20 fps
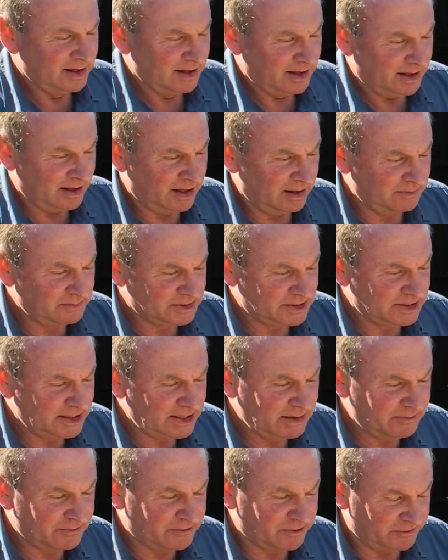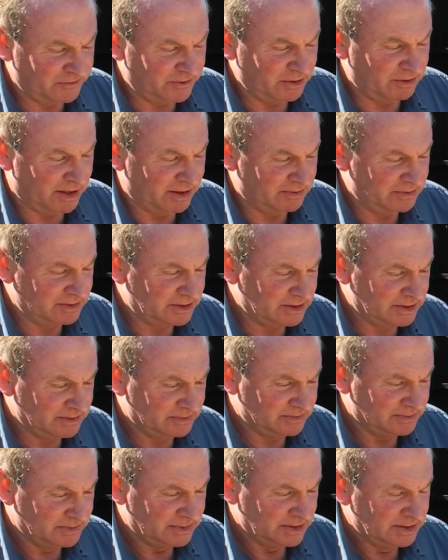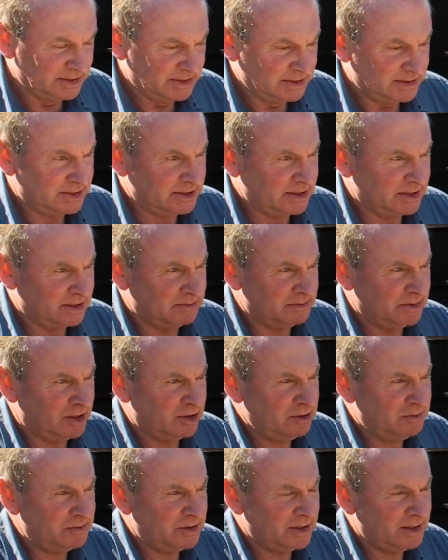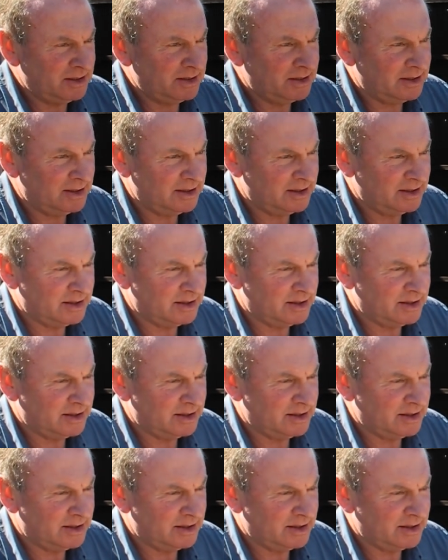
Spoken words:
I haven't seen him for a few hours, so I'm hoping